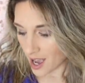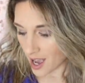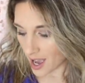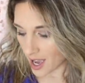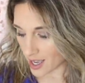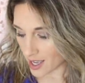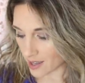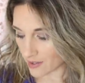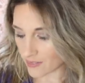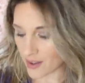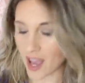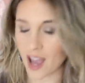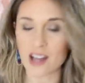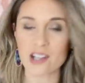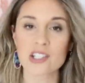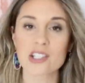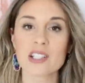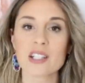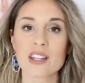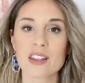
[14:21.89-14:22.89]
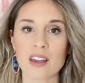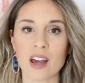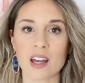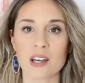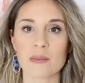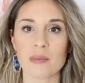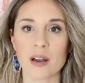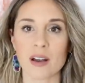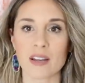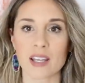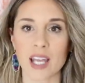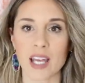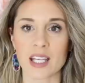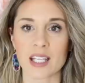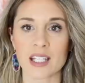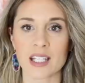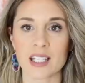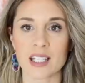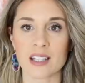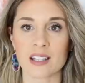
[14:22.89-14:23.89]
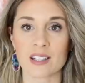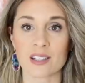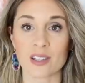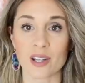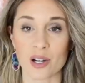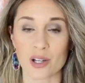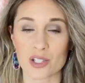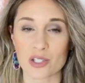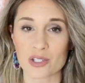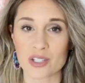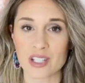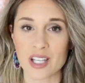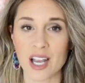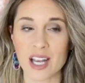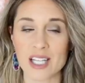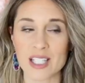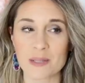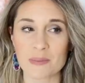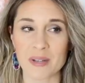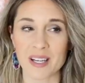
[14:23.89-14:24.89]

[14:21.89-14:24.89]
I have actually thought about getting it in the larger size,